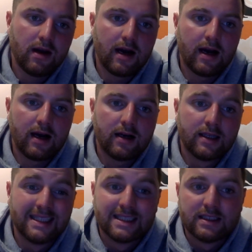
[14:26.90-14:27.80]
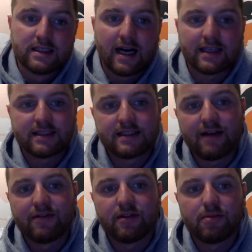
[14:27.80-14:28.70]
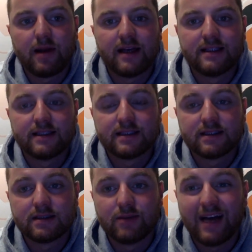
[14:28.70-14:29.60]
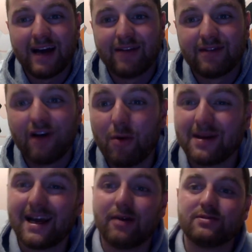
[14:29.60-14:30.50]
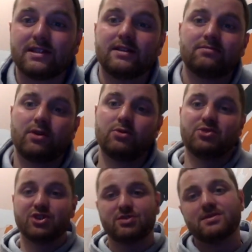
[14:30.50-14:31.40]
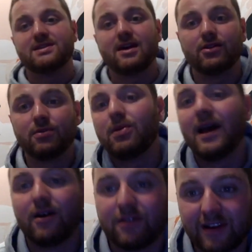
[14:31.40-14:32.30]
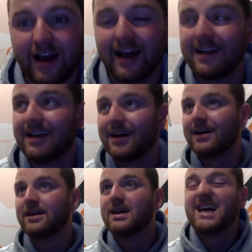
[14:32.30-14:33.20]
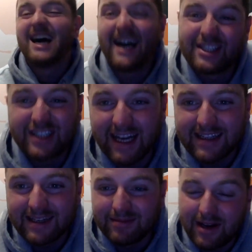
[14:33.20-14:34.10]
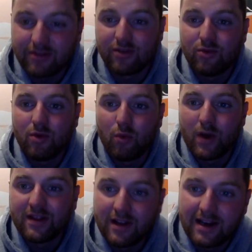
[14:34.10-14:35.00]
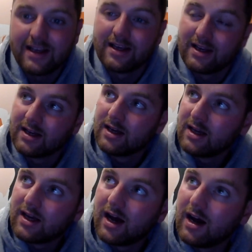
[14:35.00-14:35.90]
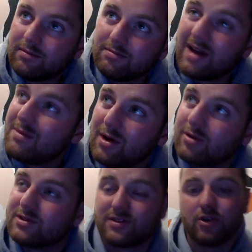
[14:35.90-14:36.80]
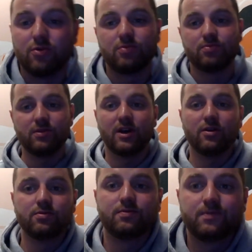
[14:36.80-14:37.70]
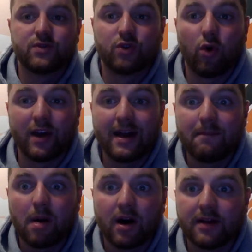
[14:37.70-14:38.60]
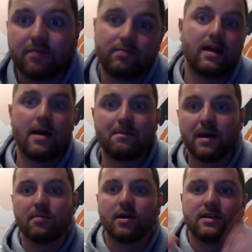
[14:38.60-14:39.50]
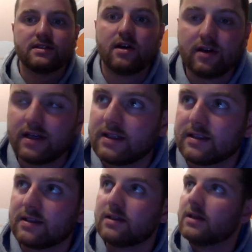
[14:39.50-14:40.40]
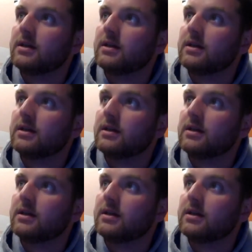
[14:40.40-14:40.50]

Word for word: Uh, at seventh place, we have Derby County, who just missed out on the playoffs, and uh, I actually had them down to win the league. Um, maybe I was too, you know, drawn in by their big money signings and